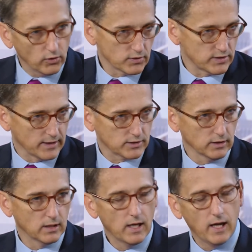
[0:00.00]

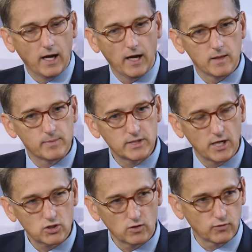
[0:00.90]
sector and the
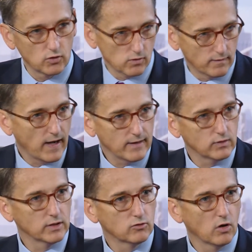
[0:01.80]
potential for a revival
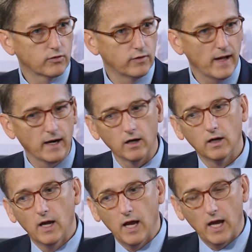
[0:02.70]
and growth there.
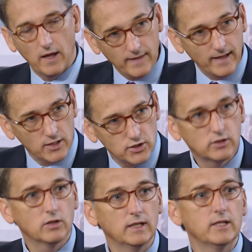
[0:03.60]
And that actually
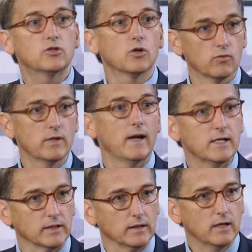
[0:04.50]
could lead to a
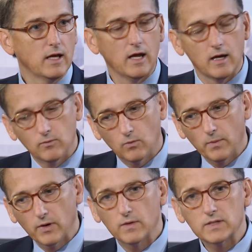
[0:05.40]
re-rating. What
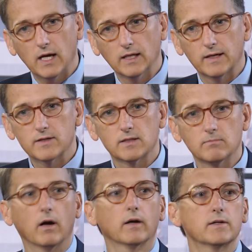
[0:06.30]
we always highlight is the
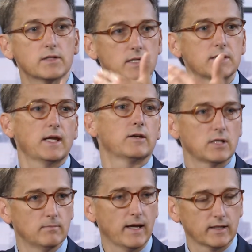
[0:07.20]
market is a
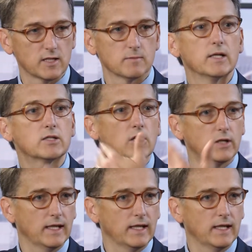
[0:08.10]
discounting mechanism. It's looking